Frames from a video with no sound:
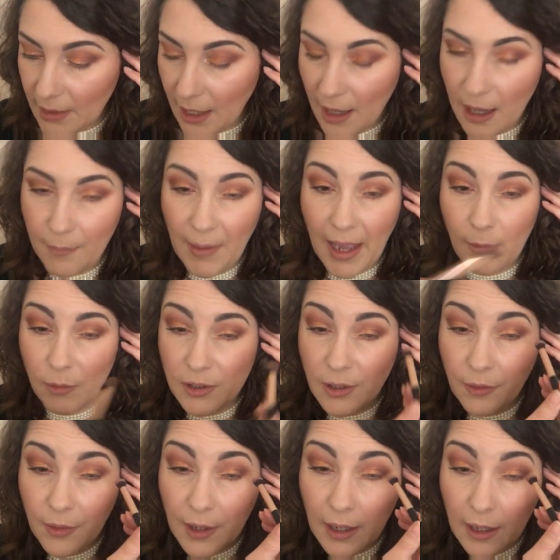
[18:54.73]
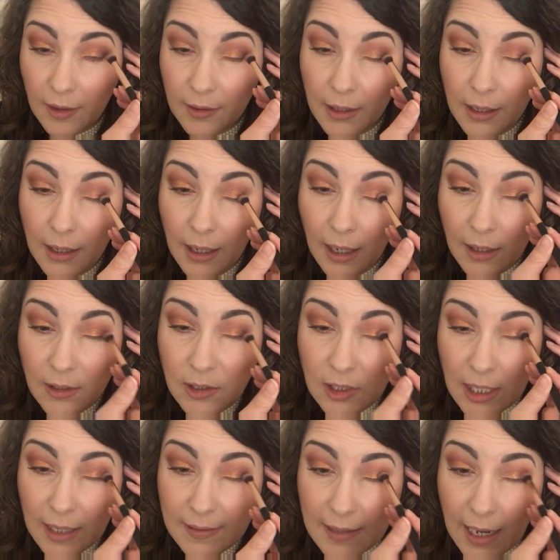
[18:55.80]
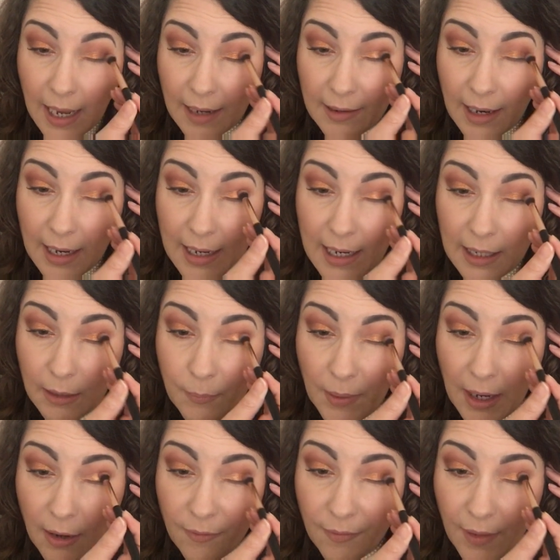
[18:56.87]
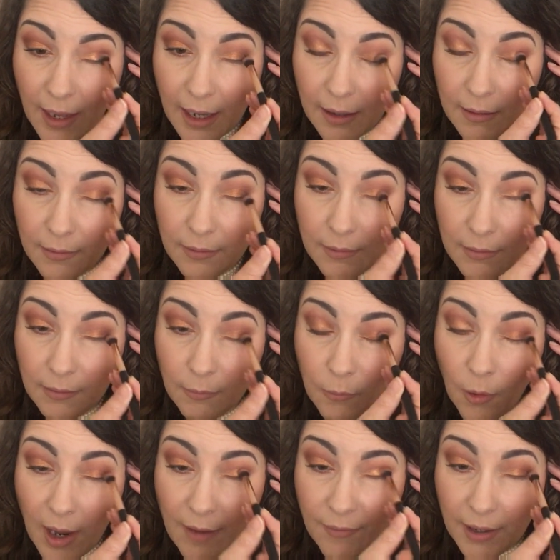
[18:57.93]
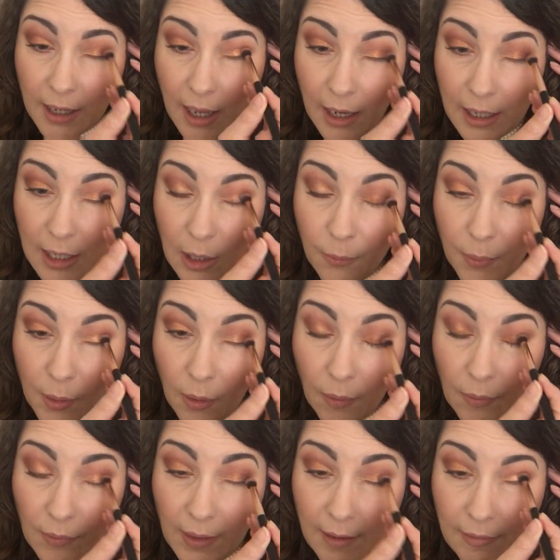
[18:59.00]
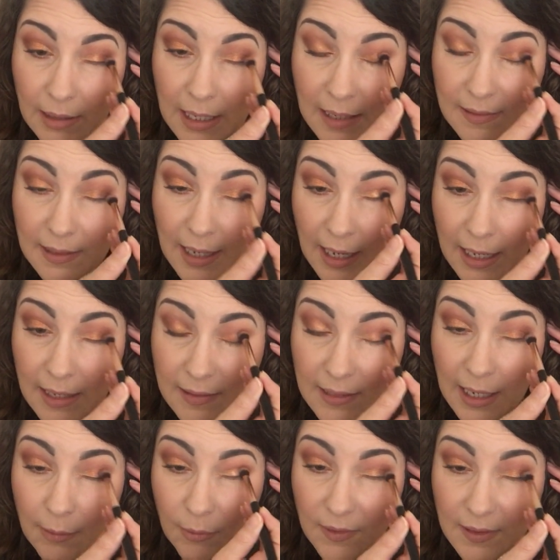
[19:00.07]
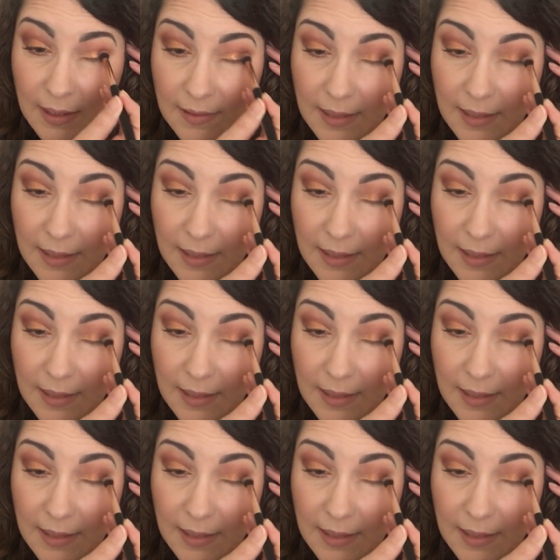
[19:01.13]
outer third, just add a little bit of that, whatever colour you put on there, in this case it was the